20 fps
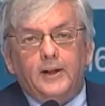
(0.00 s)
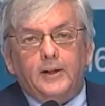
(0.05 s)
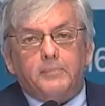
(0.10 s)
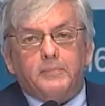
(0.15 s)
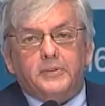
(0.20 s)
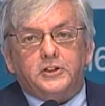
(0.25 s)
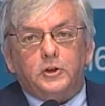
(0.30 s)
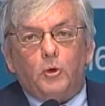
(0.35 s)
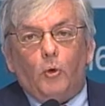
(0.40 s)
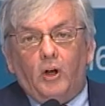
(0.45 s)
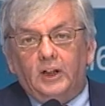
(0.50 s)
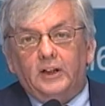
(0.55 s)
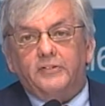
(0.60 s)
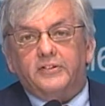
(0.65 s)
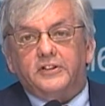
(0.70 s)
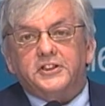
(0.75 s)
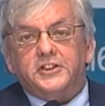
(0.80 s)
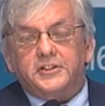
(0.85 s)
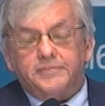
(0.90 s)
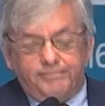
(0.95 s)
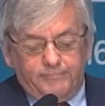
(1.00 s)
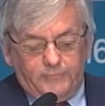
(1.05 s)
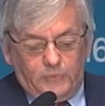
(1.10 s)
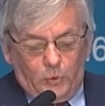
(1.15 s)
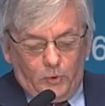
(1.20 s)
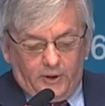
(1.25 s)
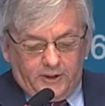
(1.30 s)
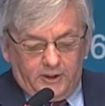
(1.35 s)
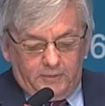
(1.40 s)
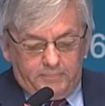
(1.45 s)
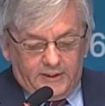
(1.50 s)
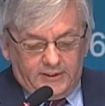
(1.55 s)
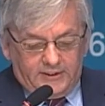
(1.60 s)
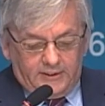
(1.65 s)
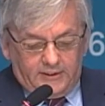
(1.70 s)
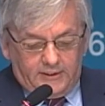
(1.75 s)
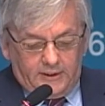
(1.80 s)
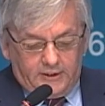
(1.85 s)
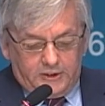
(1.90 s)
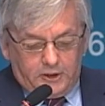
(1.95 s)
but to all of us who are
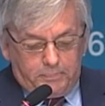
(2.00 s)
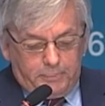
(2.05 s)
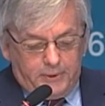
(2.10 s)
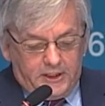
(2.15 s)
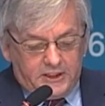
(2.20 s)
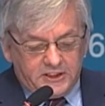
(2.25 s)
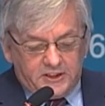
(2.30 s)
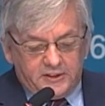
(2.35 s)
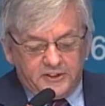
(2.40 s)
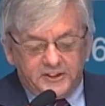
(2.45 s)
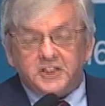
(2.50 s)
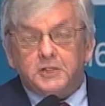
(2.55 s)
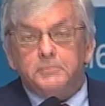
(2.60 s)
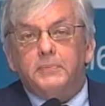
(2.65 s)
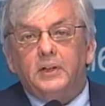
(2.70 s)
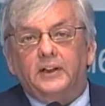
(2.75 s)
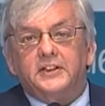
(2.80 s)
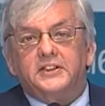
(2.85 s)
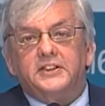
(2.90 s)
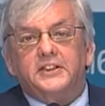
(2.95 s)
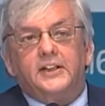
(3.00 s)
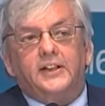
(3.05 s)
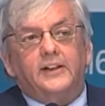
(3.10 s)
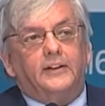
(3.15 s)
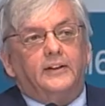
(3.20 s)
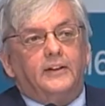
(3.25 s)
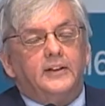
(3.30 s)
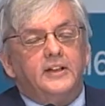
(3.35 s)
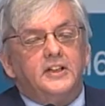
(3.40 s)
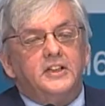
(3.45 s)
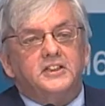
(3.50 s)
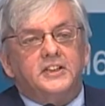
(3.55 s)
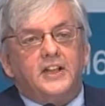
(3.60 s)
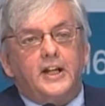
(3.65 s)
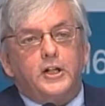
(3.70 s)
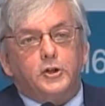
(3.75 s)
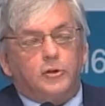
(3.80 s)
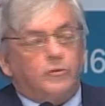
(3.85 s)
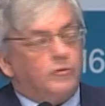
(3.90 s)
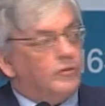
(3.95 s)
committed to peace and stability in the East
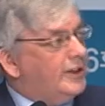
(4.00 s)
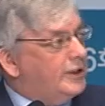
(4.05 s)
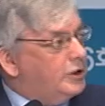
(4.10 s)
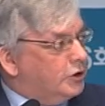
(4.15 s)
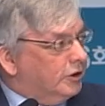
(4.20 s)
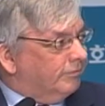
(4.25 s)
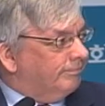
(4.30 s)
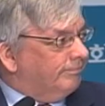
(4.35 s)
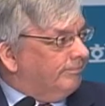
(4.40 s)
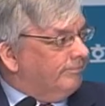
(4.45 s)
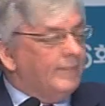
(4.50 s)
Asian region.